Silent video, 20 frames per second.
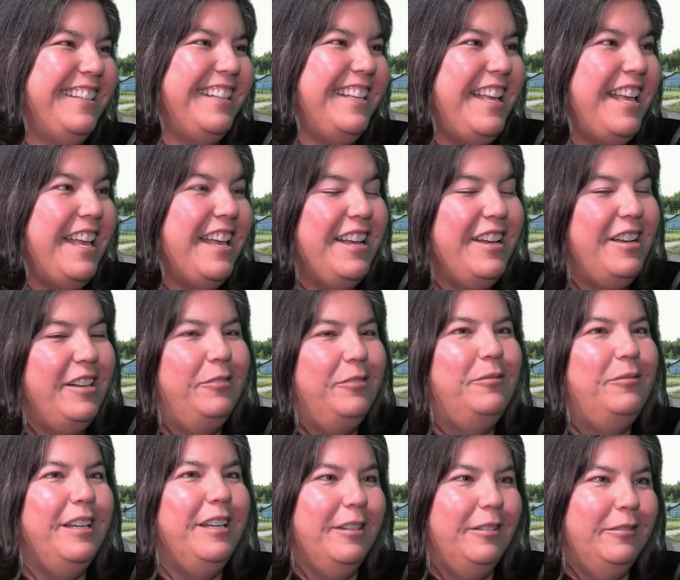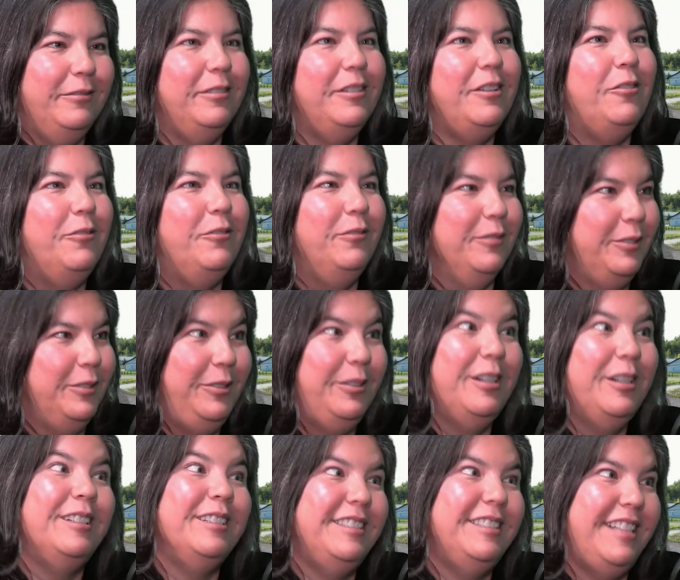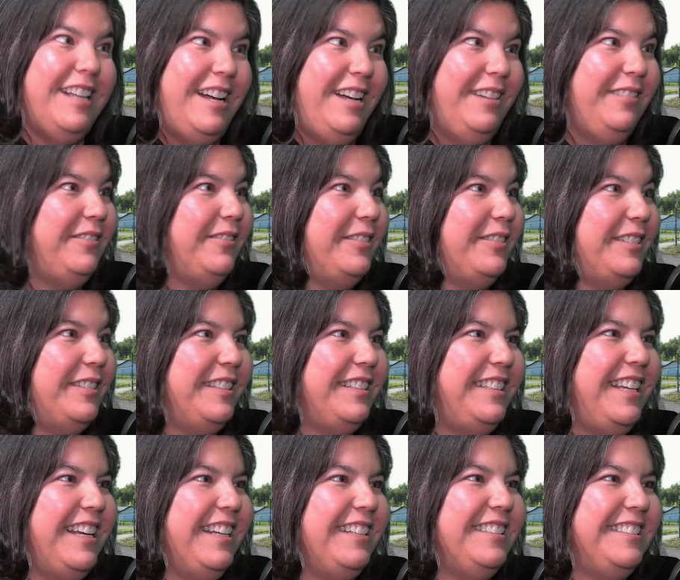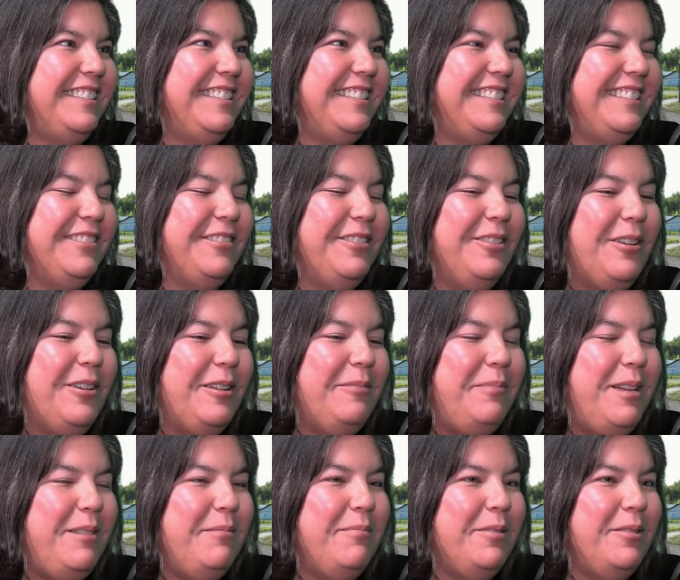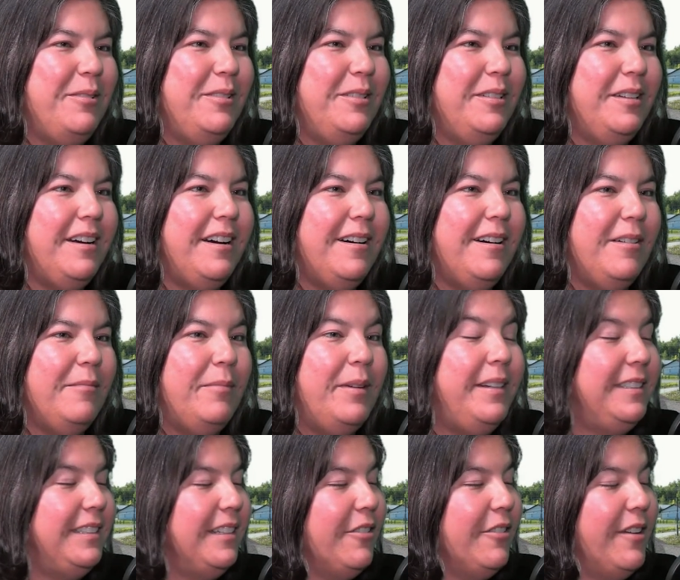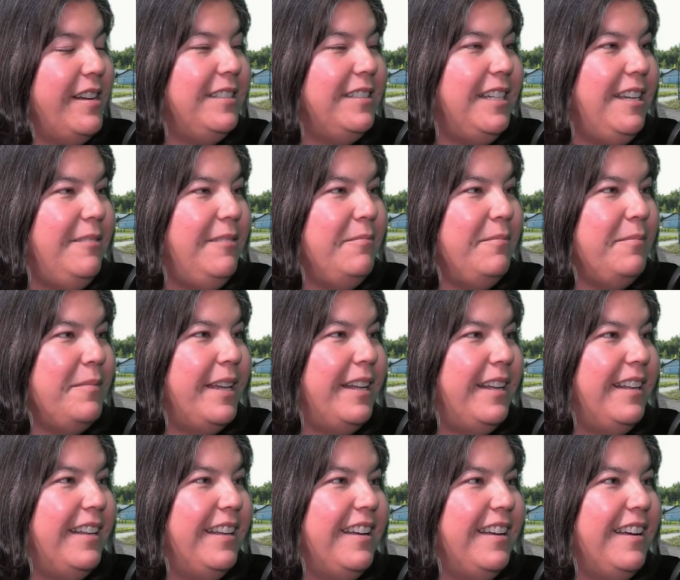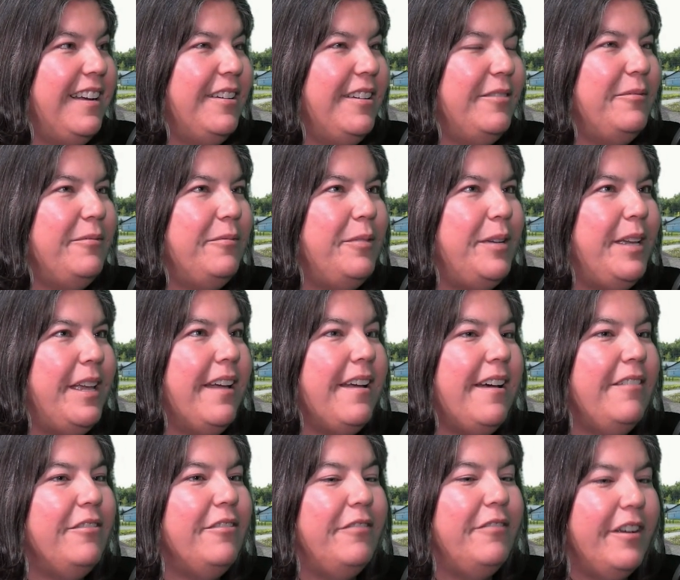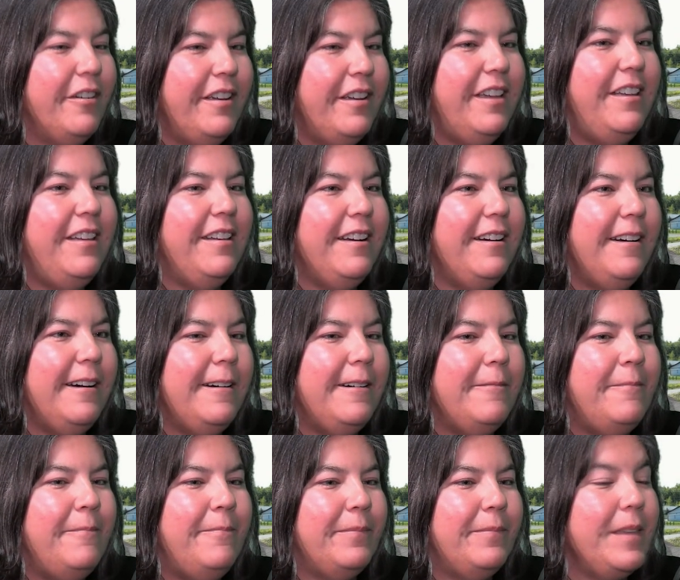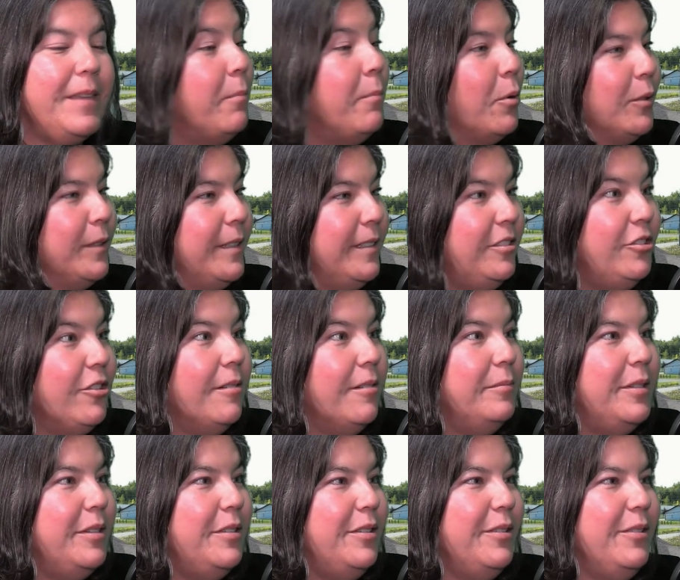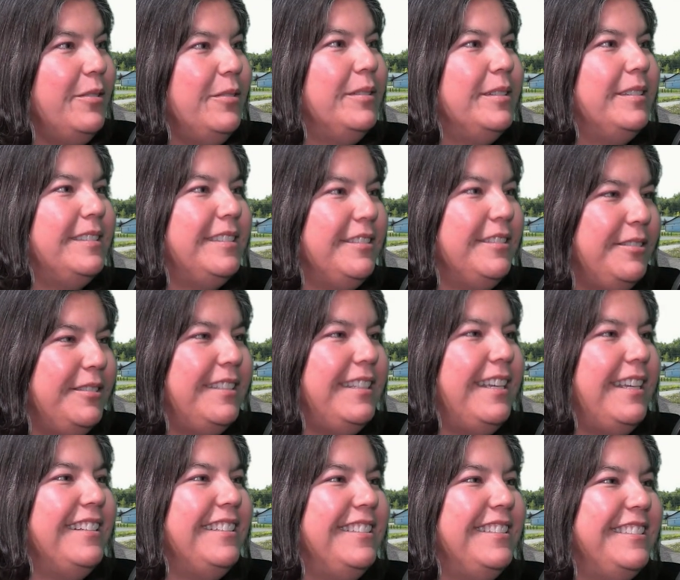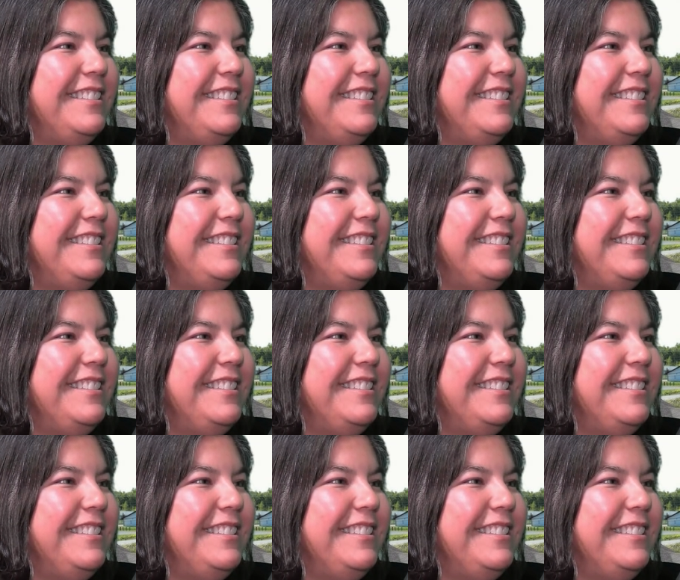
We have over 200 staff. Yes. So a lot of people, but it's a great team, and we have a very important job to do. So, yes.